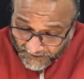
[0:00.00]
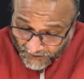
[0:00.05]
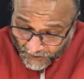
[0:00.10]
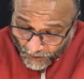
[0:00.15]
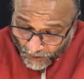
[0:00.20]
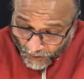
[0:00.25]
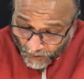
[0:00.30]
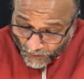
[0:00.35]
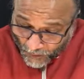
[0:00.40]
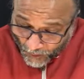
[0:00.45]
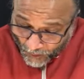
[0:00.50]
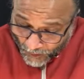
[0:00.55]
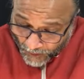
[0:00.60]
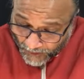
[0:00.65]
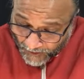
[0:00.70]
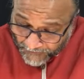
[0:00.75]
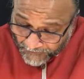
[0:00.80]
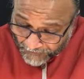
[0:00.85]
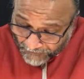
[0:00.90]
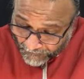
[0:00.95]
is not
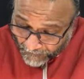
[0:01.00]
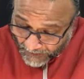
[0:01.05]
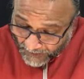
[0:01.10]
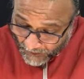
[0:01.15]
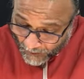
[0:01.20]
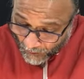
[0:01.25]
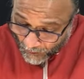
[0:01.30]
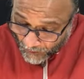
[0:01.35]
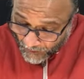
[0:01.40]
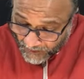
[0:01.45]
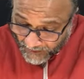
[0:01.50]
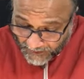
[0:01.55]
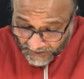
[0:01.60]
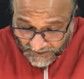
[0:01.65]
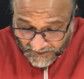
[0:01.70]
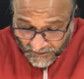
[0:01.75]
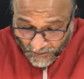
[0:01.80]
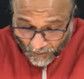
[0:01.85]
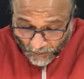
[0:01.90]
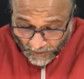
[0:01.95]
told, but only
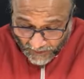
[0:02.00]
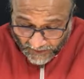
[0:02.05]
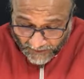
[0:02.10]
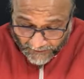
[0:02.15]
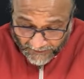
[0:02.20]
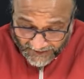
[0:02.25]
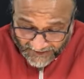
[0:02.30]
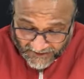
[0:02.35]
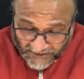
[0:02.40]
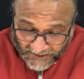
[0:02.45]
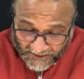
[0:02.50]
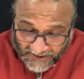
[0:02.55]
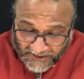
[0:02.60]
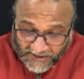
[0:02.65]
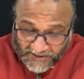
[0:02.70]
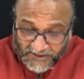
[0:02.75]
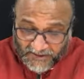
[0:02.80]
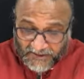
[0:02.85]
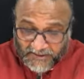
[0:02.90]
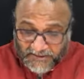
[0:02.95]
his own
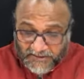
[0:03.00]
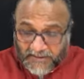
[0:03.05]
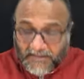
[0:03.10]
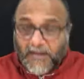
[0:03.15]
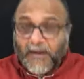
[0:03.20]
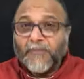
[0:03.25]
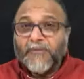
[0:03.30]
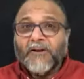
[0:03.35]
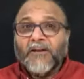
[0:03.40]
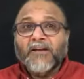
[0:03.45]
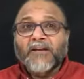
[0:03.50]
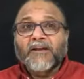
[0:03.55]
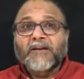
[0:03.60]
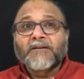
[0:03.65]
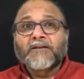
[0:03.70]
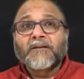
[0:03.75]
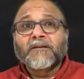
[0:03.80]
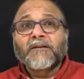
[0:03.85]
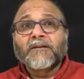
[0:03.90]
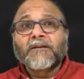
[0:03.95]
imagination is
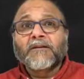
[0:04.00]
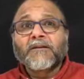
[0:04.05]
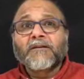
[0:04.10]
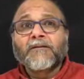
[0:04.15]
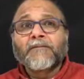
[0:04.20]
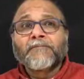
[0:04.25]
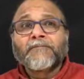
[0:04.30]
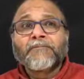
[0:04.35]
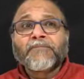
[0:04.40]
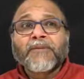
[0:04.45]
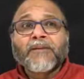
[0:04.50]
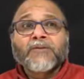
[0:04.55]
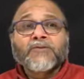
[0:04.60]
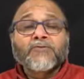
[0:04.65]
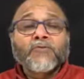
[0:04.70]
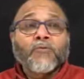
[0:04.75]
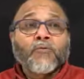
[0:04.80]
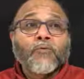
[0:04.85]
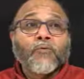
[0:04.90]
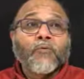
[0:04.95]
communicated.
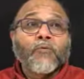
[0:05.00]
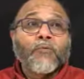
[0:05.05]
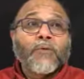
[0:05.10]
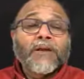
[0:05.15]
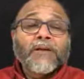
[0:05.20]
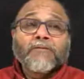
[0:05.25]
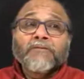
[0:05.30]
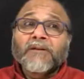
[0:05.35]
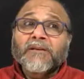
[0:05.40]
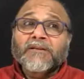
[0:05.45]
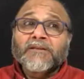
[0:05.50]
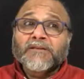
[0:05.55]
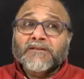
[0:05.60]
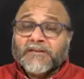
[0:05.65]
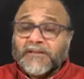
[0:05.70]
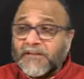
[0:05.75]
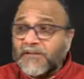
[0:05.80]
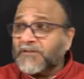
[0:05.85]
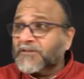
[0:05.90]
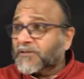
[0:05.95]
So when we
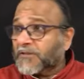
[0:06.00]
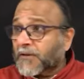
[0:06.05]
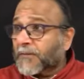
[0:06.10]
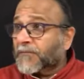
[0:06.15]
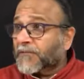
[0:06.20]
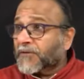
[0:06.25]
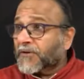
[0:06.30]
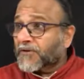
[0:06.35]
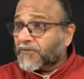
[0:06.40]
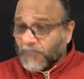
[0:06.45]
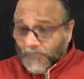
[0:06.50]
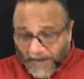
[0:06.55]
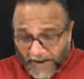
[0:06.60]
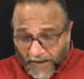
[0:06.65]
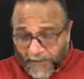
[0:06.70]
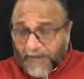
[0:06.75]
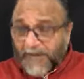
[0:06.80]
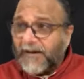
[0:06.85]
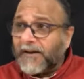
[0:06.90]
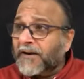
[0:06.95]
teach scriptures,
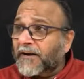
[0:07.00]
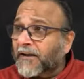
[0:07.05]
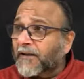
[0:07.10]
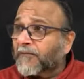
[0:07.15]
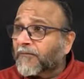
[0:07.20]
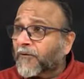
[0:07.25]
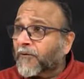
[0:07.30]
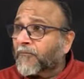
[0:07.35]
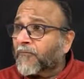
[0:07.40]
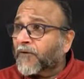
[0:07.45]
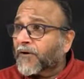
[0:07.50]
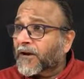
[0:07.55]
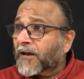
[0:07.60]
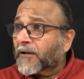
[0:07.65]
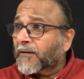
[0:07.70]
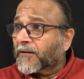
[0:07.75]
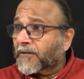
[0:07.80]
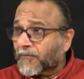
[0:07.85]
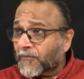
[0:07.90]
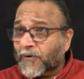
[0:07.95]
why am I reading from what
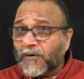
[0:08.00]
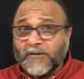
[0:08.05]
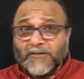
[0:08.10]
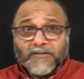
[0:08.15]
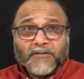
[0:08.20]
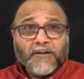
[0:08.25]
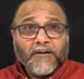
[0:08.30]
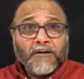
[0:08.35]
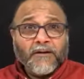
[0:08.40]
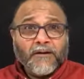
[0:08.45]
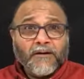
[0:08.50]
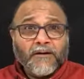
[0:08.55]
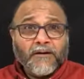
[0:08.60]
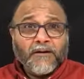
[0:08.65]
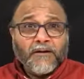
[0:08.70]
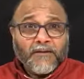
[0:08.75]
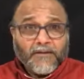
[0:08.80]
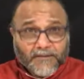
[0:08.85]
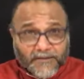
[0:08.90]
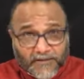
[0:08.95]
I, what is here?
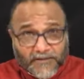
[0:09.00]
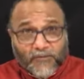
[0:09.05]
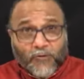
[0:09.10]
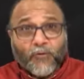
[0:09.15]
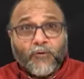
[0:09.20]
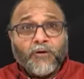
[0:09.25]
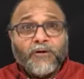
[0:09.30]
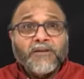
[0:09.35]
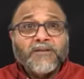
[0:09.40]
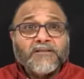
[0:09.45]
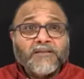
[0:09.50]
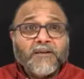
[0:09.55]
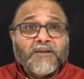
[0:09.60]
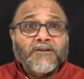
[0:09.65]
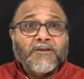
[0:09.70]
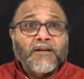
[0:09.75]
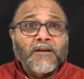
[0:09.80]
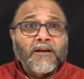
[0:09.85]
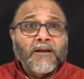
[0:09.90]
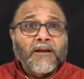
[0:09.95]
This whole
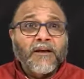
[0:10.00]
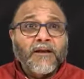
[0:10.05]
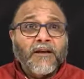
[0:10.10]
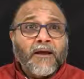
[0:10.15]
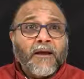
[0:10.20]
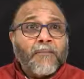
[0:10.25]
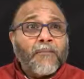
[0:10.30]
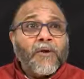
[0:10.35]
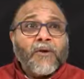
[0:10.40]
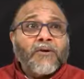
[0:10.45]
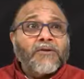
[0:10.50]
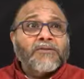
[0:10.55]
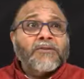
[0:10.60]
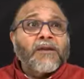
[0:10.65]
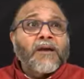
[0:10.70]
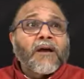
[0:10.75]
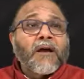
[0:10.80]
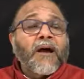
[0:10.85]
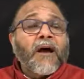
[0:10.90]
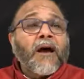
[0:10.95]
discussion because